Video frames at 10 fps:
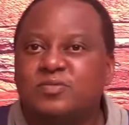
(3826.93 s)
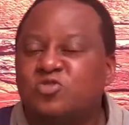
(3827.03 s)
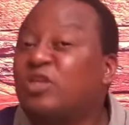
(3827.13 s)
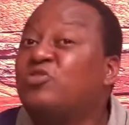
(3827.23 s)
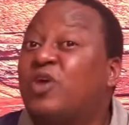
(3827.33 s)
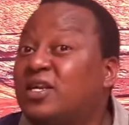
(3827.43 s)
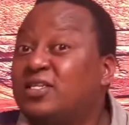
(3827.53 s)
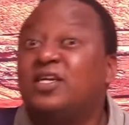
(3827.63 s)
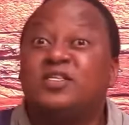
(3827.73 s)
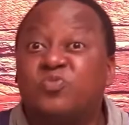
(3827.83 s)
so that you can
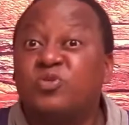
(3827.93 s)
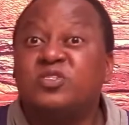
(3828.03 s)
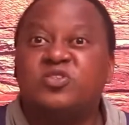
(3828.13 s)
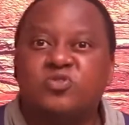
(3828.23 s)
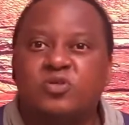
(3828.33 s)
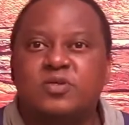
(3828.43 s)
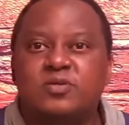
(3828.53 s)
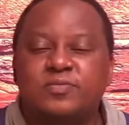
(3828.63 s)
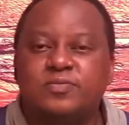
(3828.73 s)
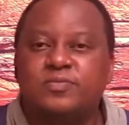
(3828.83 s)
take his position.
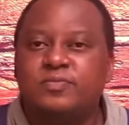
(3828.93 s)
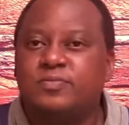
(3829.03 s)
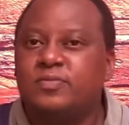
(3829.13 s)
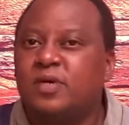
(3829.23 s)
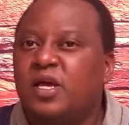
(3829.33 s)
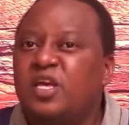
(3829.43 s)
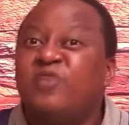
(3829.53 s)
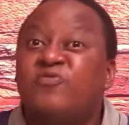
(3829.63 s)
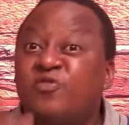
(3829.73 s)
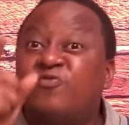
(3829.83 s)

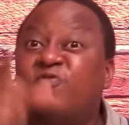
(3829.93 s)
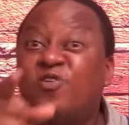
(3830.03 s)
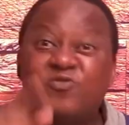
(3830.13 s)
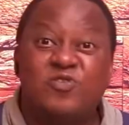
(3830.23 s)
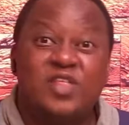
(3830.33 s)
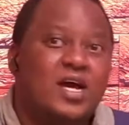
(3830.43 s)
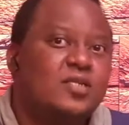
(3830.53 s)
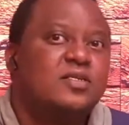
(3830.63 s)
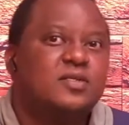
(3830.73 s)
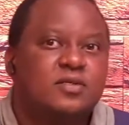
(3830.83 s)
If you fall for
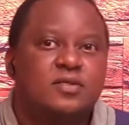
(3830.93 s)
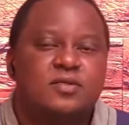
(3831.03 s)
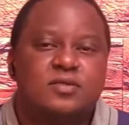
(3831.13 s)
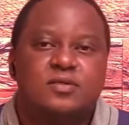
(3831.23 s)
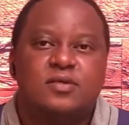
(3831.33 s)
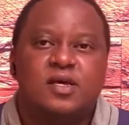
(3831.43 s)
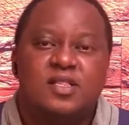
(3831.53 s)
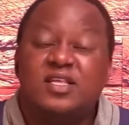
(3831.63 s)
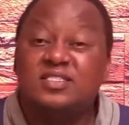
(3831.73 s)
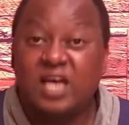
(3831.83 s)
that,
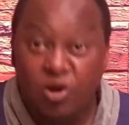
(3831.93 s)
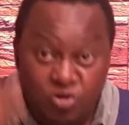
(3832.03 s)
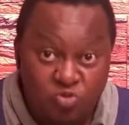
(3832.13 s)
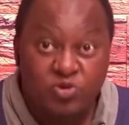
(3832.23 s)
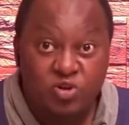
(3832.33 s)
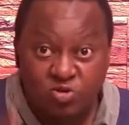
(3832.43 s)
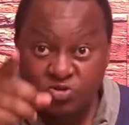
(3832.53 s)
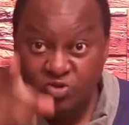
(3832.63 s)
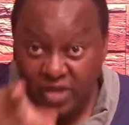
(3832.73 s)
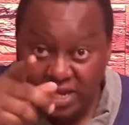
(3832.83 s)
that's how you will
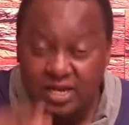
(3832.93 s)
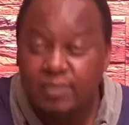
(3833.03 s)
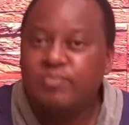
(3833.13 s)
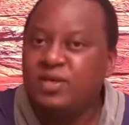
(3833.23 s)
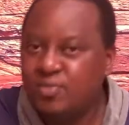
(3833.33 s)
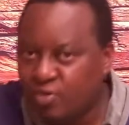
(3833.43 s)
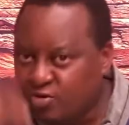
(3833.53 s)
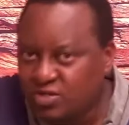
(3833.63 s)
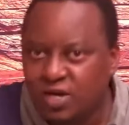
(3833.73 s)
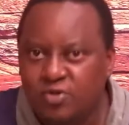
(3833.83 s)
also end up being
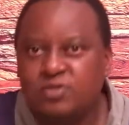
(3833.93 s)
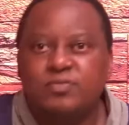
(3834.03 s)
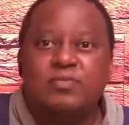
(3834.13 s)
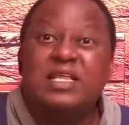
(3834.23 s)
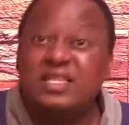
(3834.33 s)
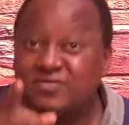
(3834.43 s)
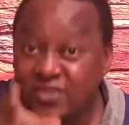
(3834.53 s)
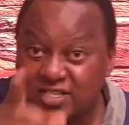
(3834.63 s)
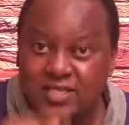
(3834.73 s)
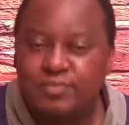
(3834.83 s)
brought down by the
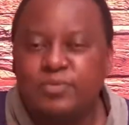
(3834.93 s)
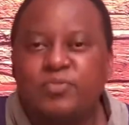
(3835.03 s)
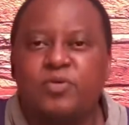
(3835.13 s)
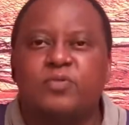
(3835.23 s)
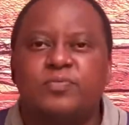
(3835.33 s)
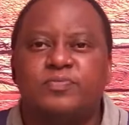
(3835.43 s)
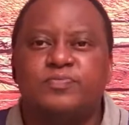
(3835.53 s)
very same people.